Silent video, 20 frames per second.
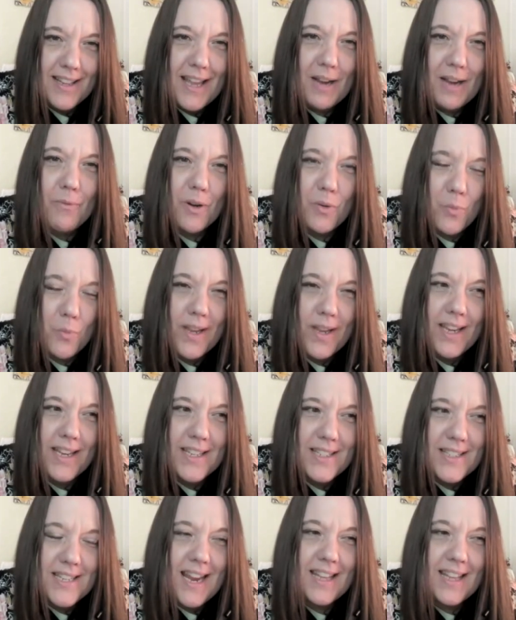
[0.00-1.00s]
like when
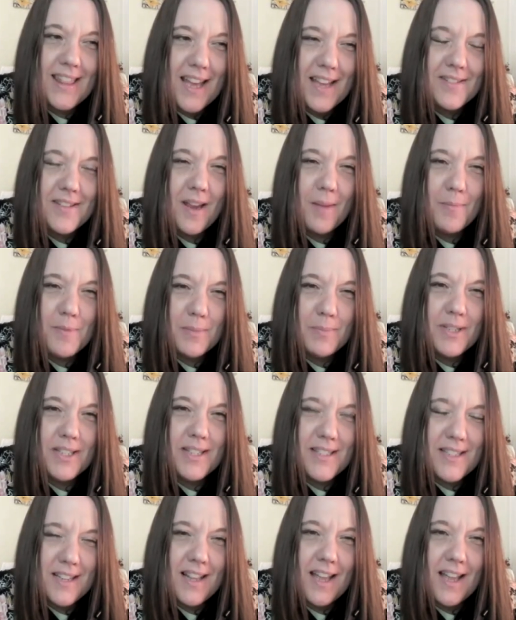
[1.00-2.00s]
we take that time to
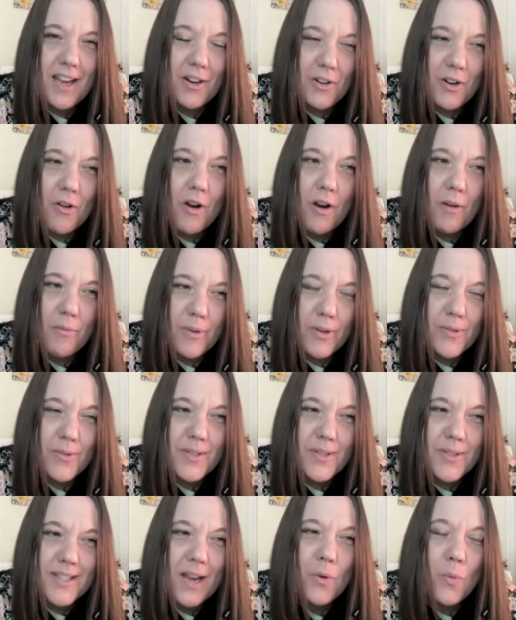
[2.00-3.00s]
be still and grow our
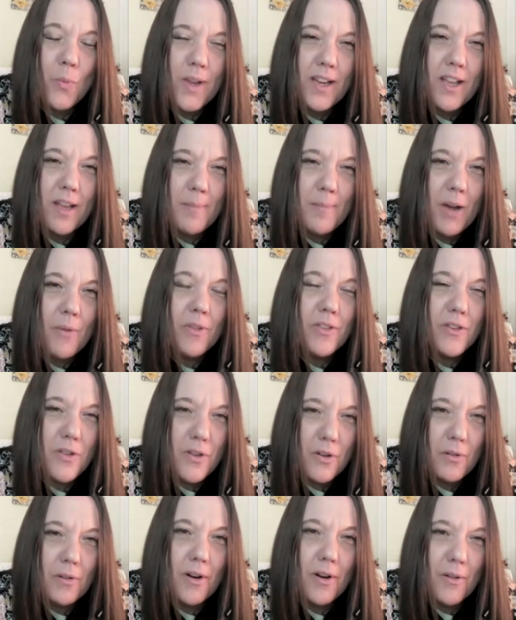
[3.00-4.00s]
roots, like we come out with
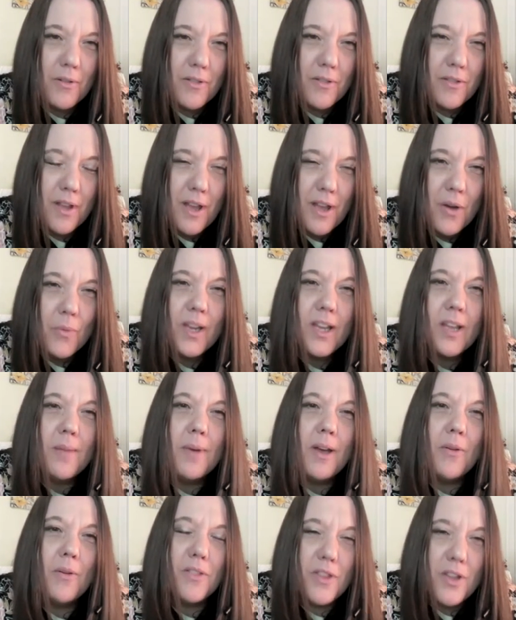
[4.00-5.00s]
new growth. We
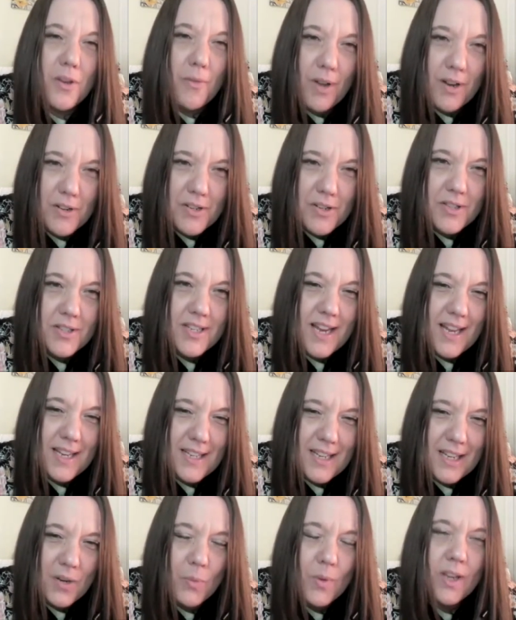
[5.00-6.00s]
come out with new
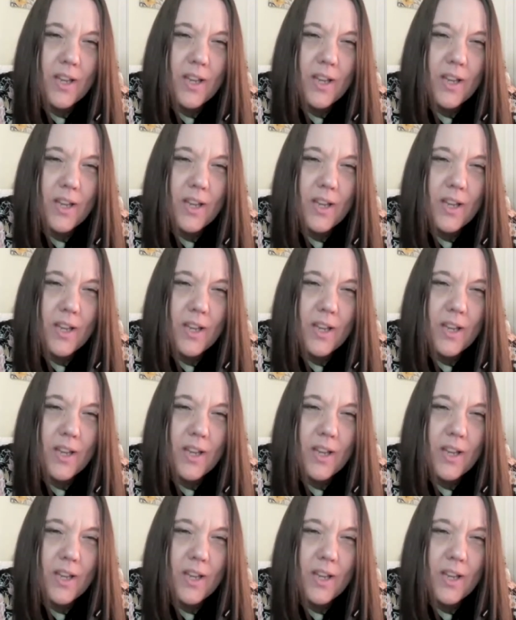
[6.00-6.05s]
understanding.